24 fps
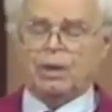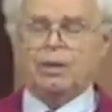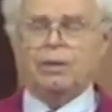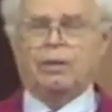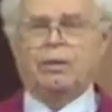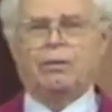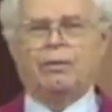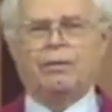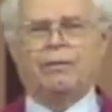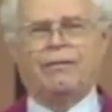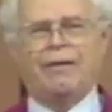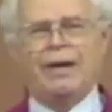
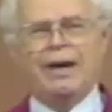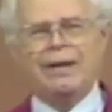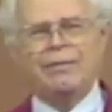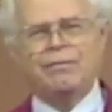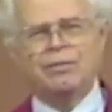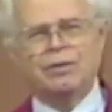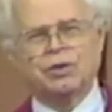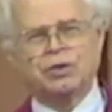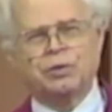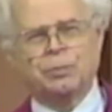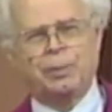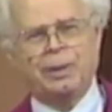The
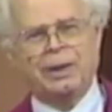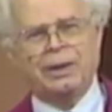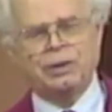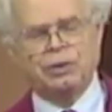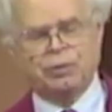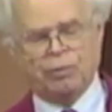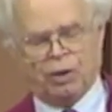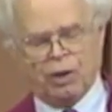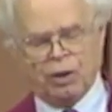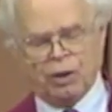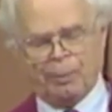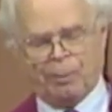revival spread
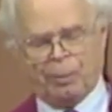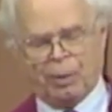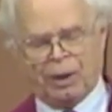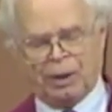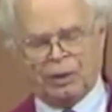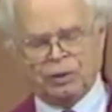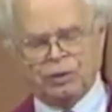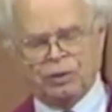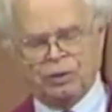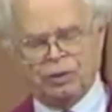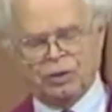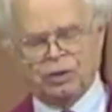to other
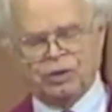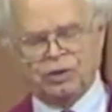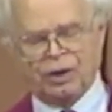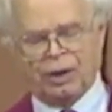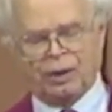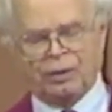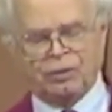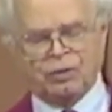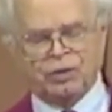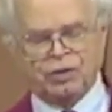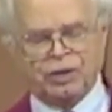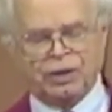parts of the
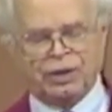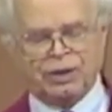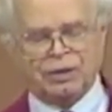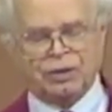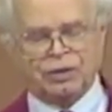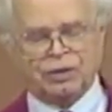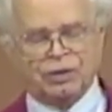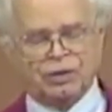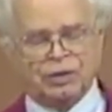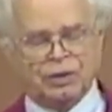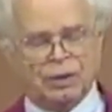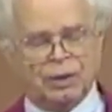South
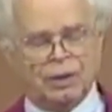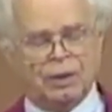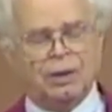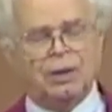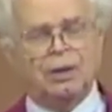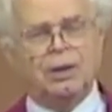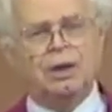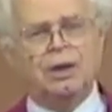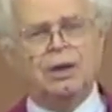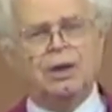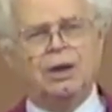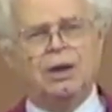Seas,
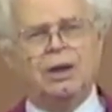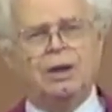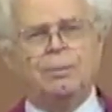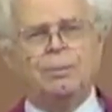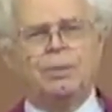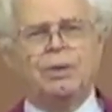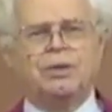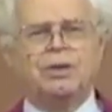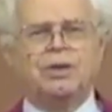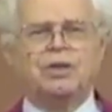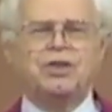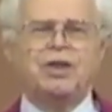
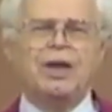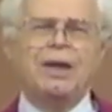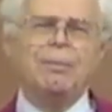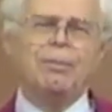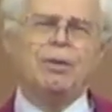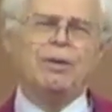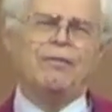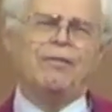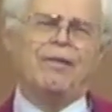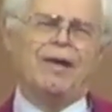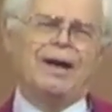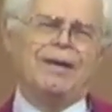but the same
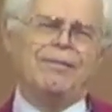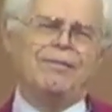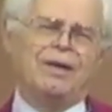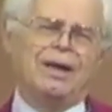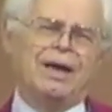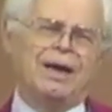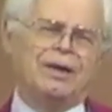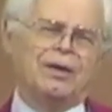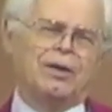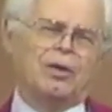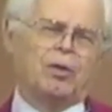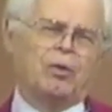revival
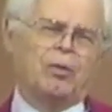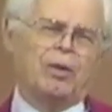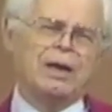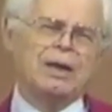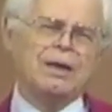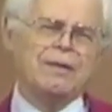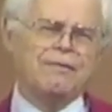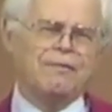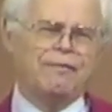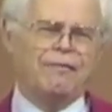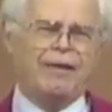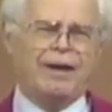had a
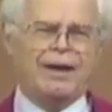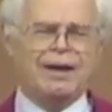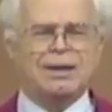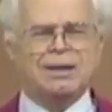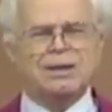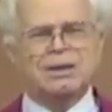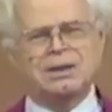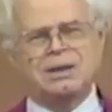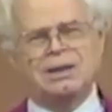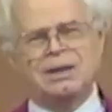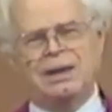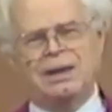great effect